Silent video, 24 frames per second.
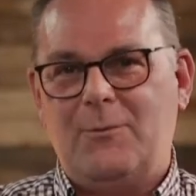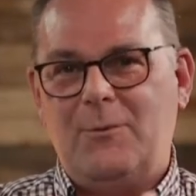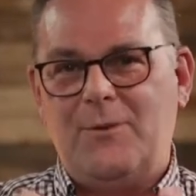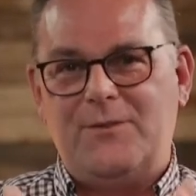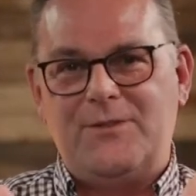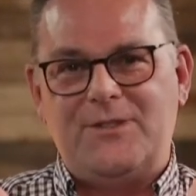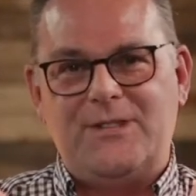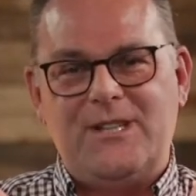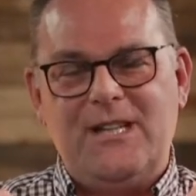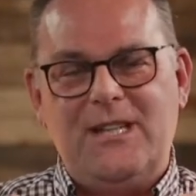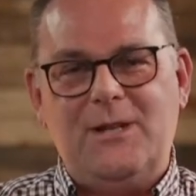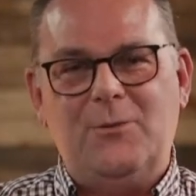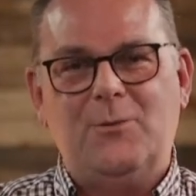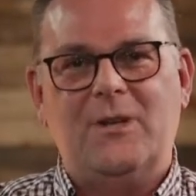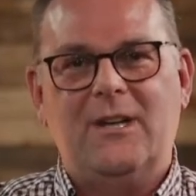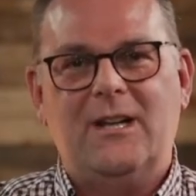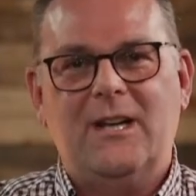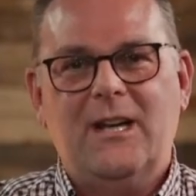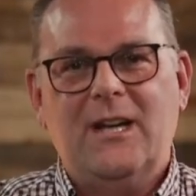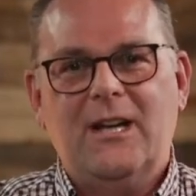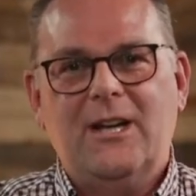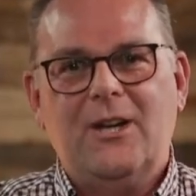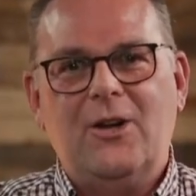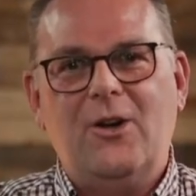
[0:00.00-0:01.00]
and we've seen
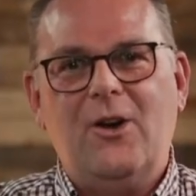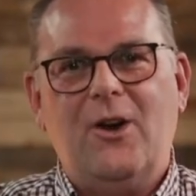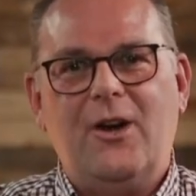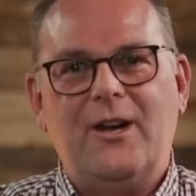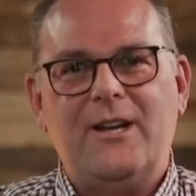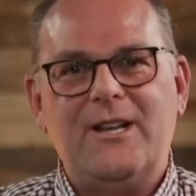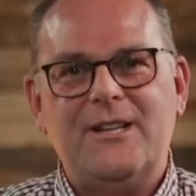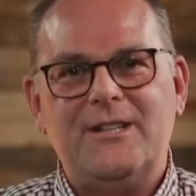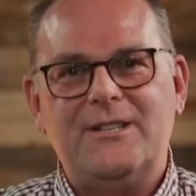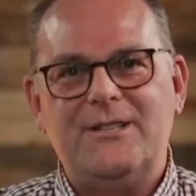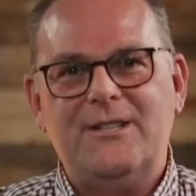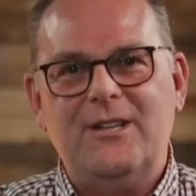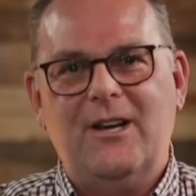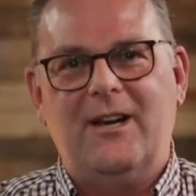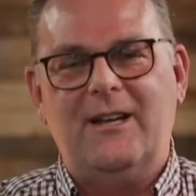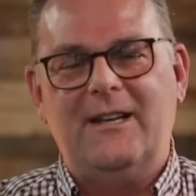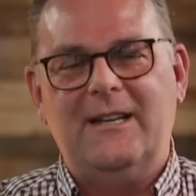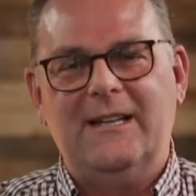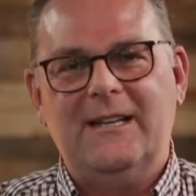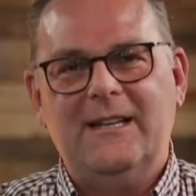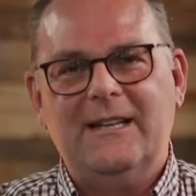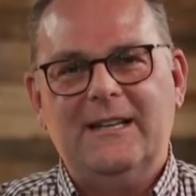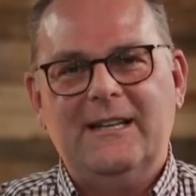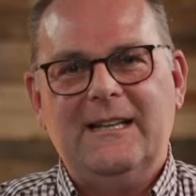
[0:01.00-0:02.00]
what God has
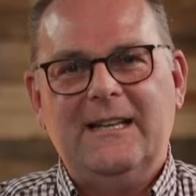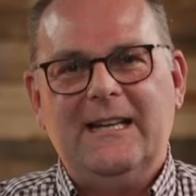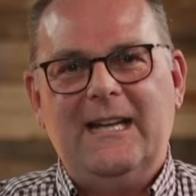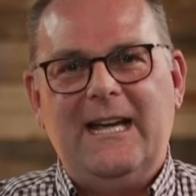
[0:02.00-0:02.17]
done